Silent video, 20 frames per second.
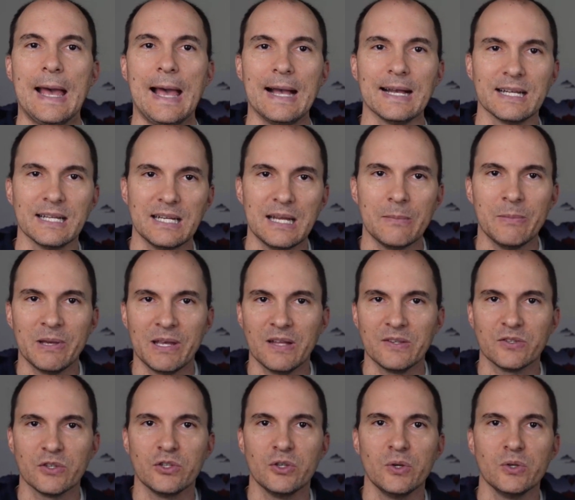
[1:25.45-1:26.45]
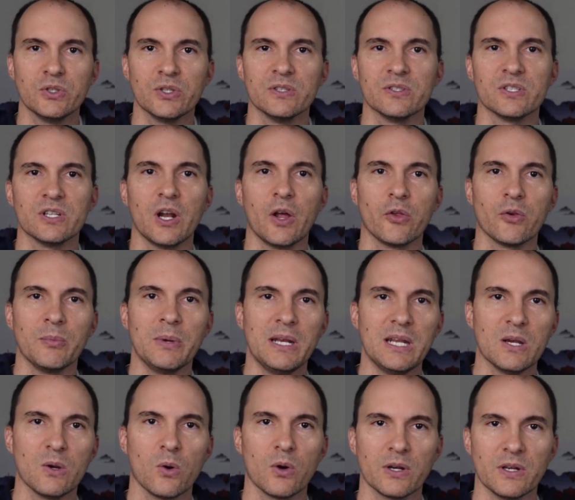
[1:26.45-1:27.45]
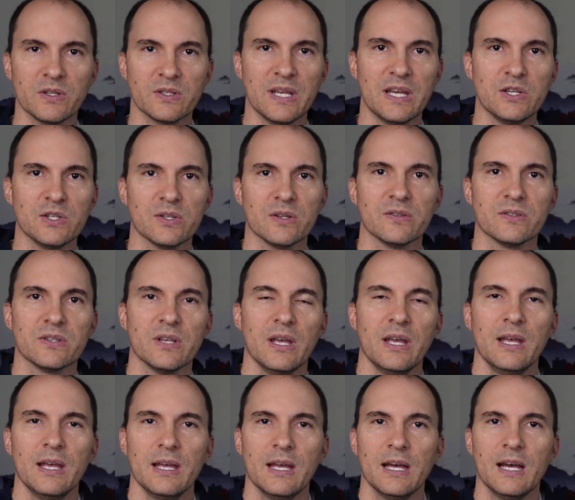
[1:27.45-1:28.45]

academic institutions, and other media organizations.